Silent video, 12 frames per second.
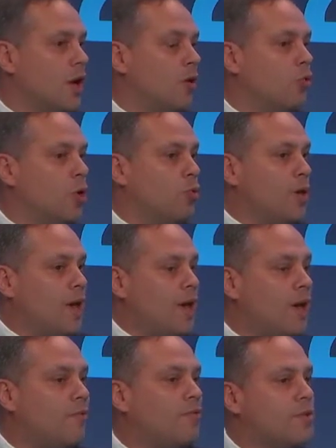What we
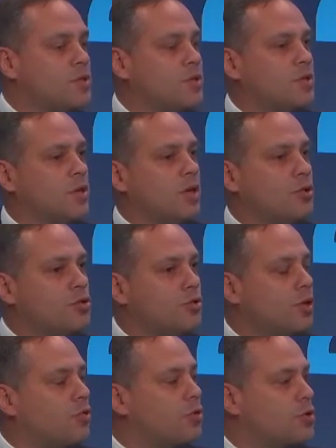have is
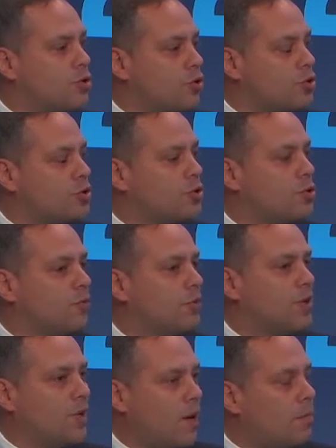actually a resurgence of a
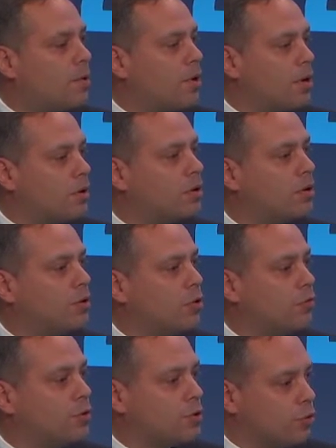number
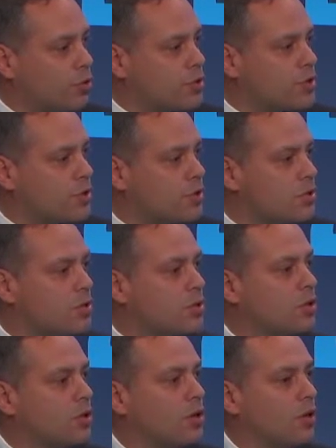of
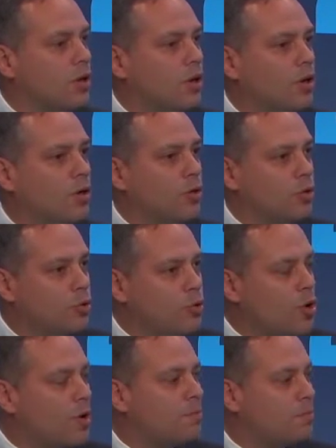autocracies
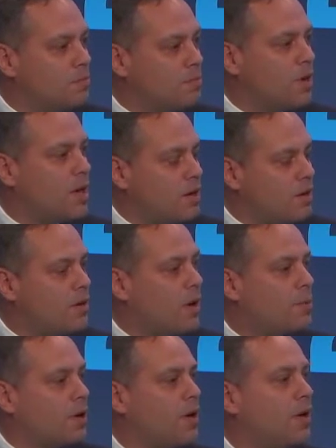who are getting the
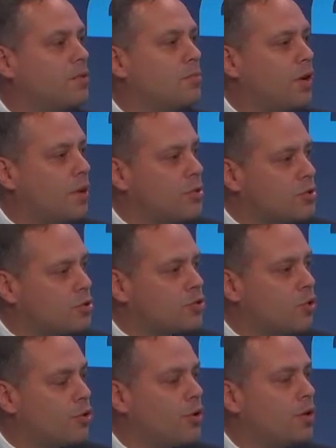upper hand, becoming
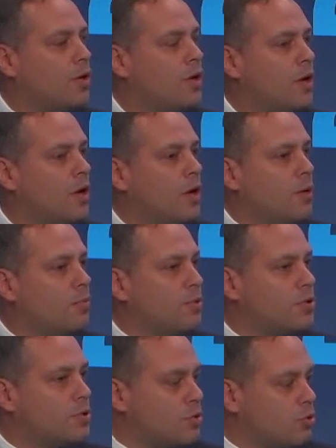stronger,
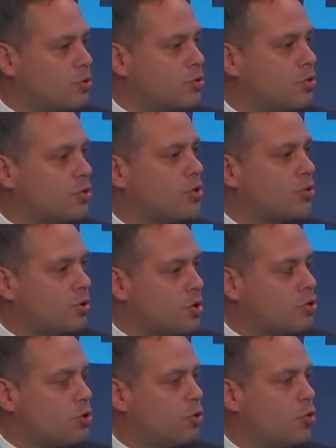pursue certain
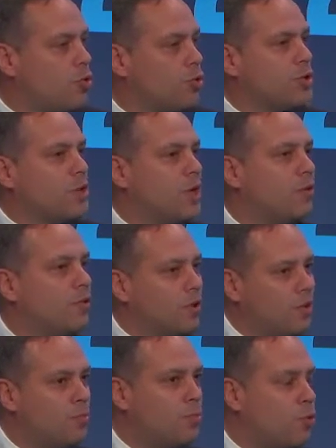strategic goals, and
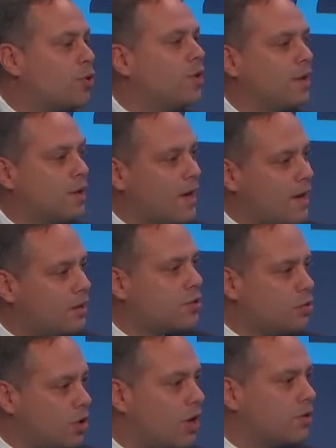importantly, act
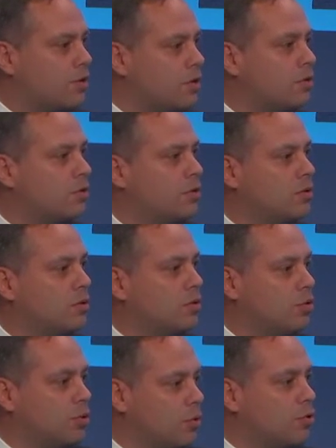together
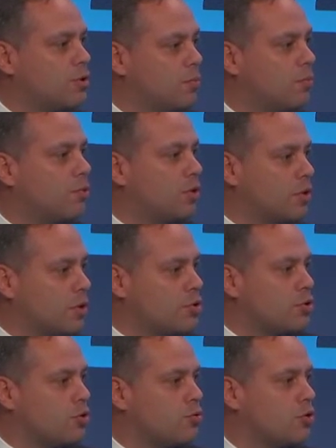on the most important
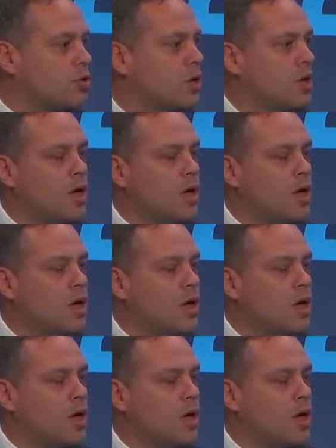issues,